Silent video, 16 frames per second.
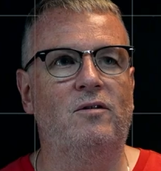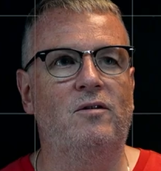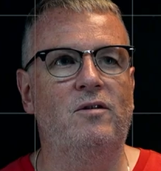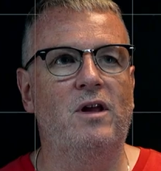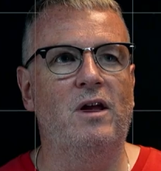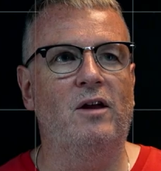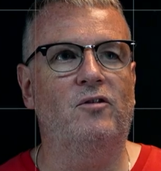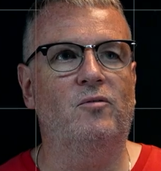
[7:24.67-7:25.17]

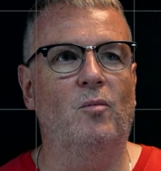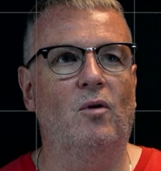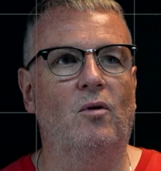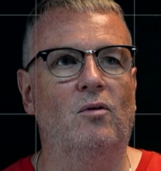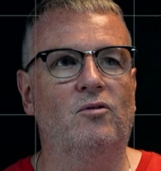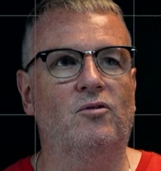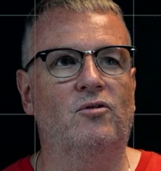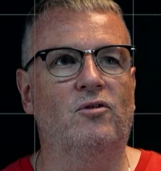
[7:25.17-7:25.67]

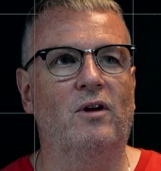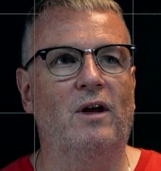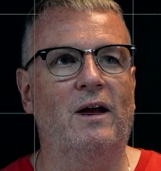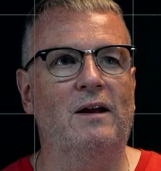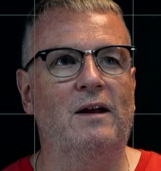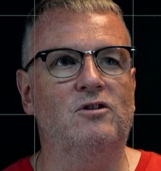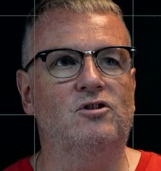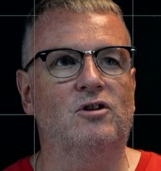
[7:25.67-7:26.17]
Desmos
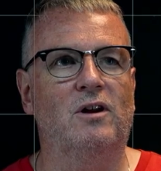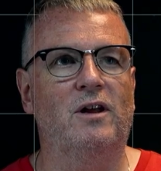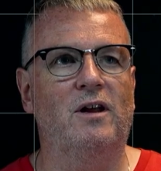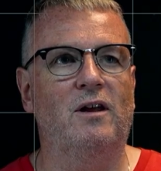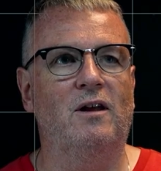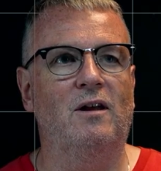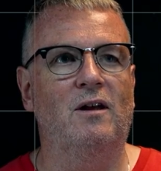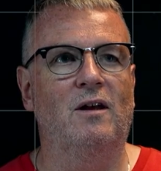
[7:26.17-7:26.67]
actually